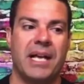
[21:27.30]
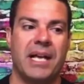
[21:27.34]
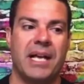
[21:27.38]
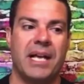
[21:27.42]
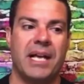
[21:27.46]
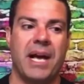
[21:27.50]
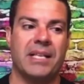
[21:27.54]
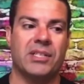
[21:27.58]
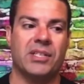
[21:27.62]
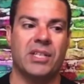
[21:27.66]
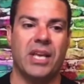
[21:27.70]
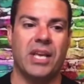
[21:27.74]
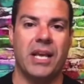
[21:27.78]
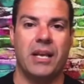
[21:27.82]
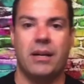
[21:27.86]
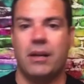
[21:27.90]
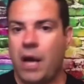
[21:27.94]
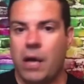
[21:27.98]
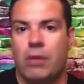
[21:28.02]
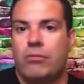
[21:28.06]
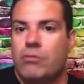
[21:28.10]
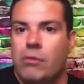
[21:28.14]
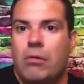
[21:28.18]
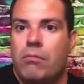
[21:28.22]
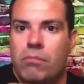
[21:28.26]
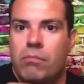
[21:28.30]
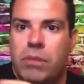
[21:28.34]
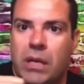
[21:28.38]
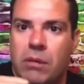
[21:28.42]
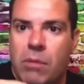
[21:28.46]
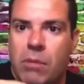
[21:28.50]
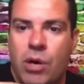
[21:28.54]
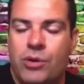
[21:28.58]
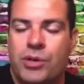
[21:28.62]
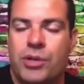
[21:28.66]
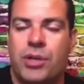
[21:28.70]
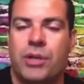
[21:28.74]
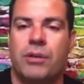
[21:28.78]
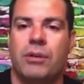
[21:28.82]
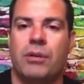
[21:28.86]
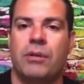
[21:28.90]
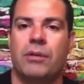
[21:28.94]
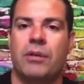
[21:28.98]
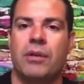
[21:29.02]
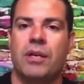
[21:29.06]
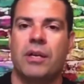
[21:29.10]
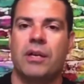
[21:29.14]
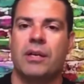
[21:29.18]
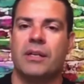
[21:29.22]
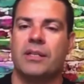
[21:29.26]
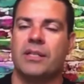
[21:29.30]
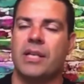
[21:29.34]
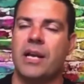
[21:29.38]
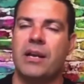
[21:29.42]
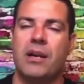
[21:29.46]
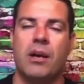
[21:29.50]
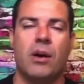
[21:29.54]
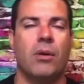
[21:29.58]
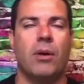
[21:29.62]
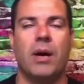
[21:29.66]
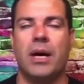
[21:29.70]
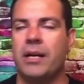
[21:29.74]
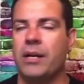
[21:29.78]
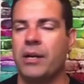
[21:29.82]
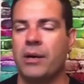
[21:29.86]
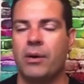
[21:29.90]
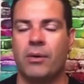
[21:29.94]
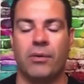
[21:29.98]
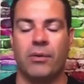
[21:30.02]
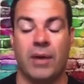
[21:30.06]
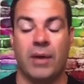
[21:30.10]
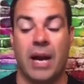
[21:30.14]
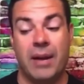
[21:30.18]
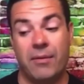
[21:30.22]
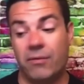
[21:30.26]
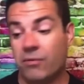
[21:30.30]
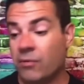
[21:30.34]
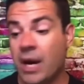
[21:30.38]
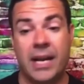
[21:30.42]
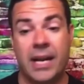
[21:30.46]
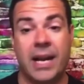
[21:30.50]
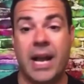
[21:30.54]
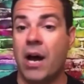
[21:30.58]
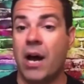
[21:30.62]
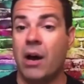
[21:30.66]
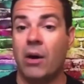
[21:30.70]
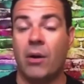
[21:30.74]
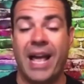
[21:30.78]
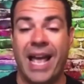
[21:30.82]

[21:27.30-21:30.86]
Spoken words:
Saying not, don't be emotional. Because I know right now,